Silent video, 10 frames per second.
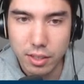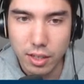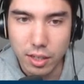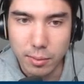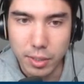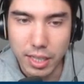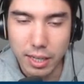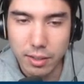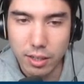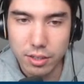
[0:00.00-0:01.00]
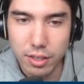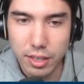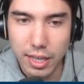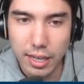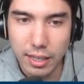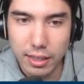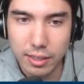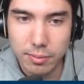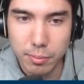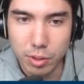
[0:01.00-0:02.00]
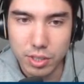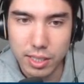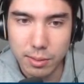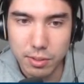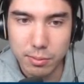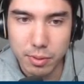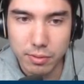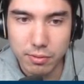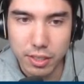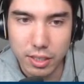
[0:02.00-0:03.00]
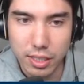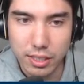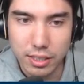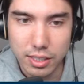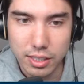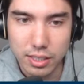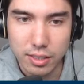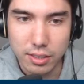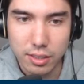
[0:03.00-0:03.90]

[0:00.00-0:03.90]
But yeah, other than that, I think most teams have been fairly consistent